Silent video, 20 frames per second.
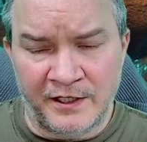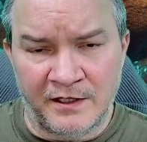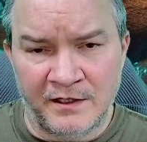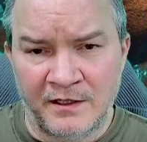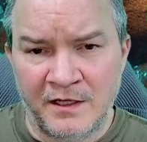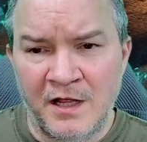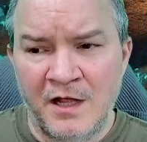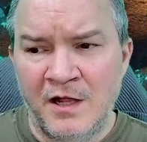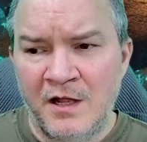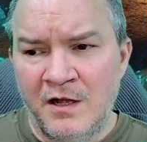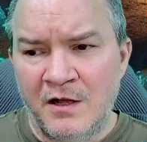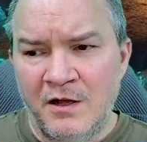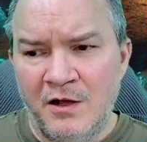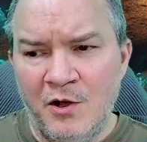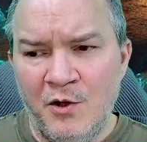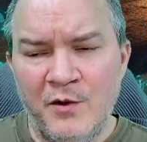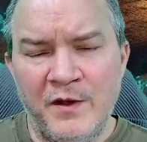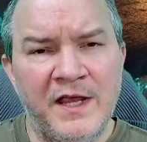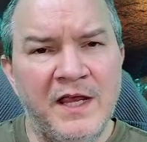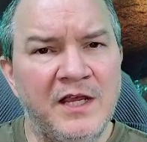And
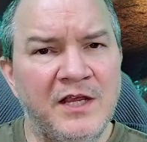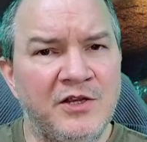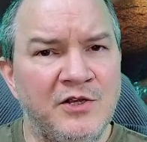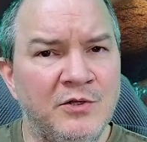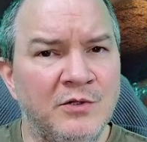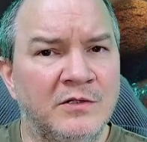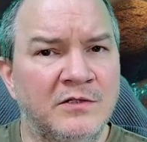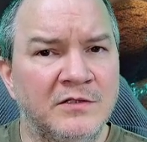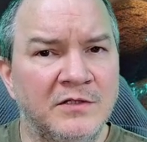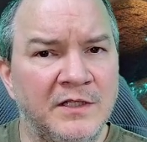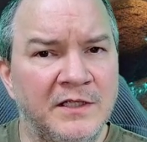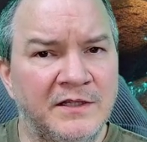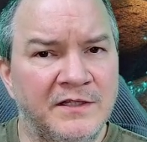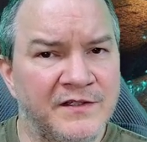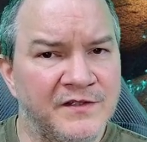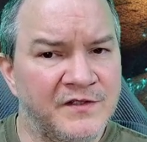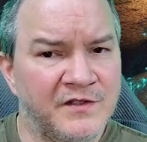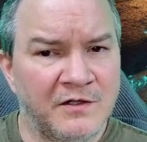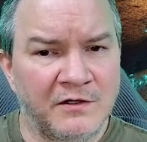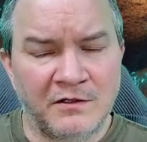oh, hey, you look like
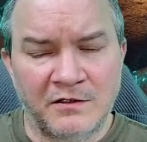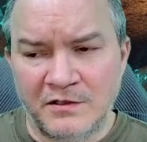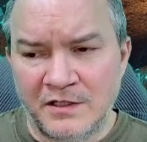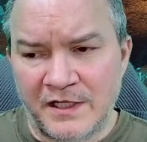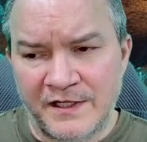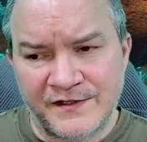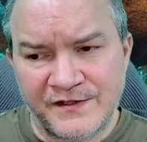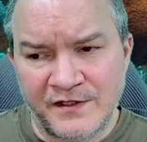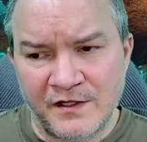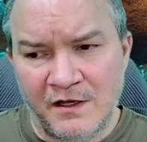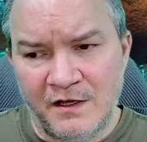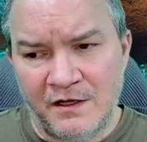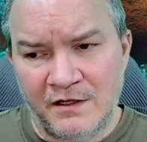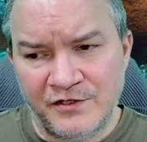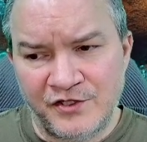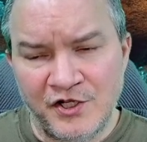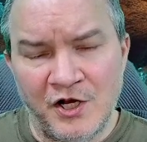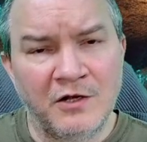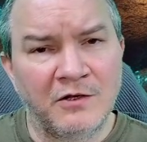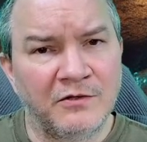this girl I saw,
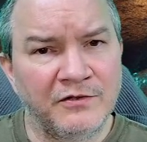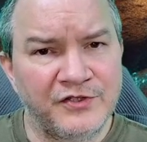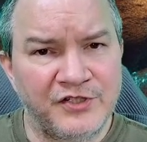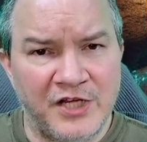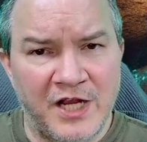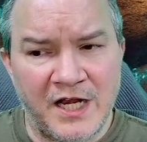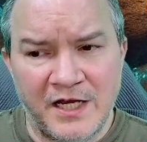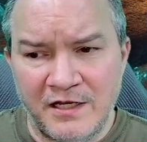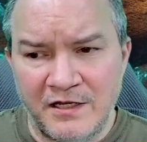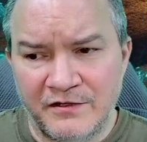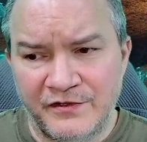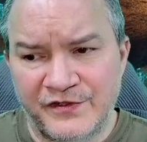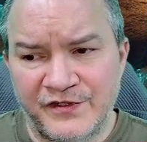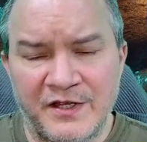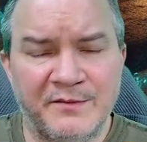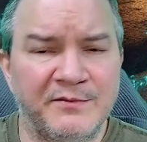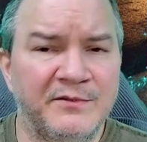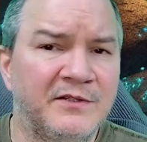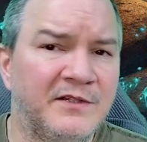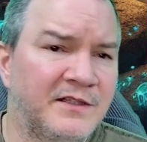Jungle Jenny or
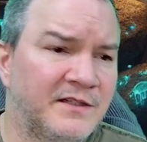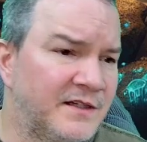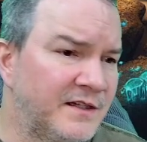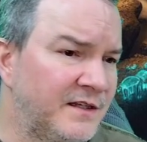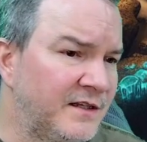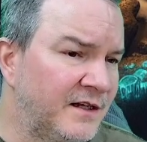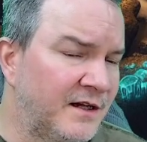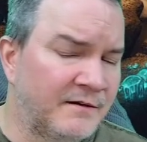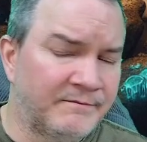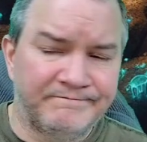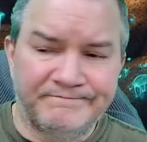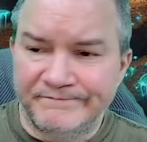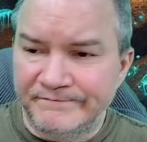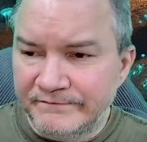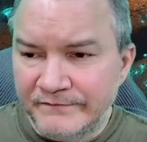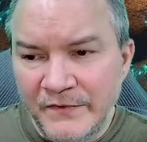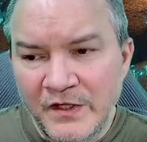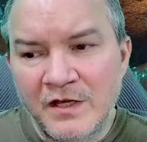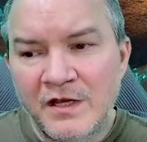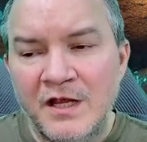something like that. You
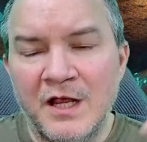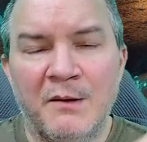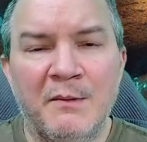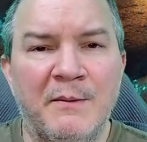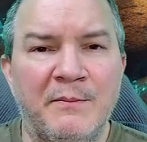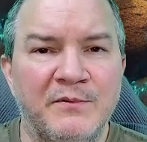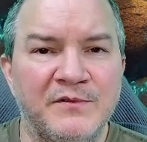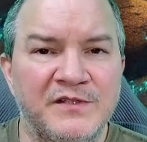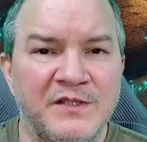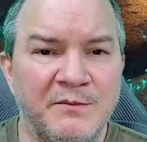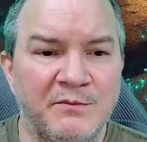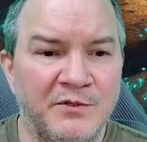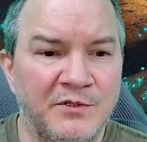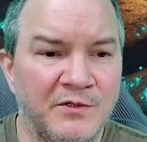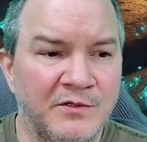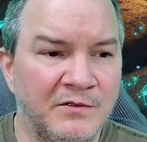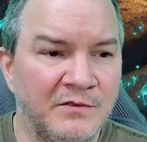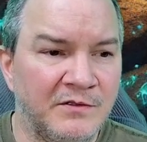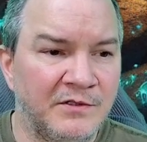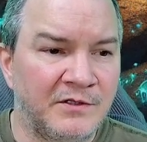can come up with some
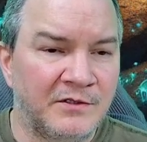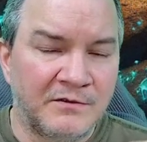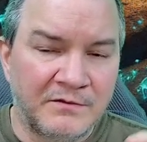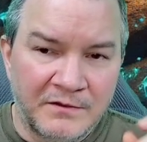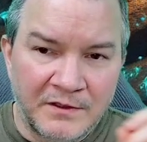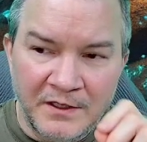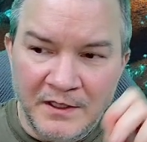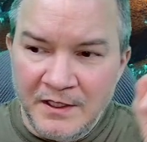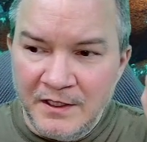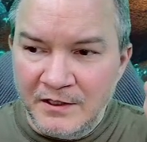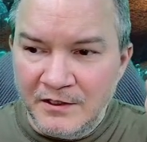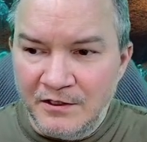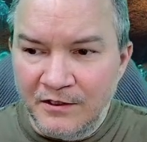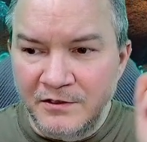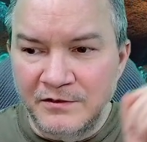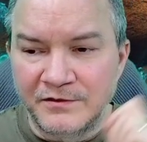little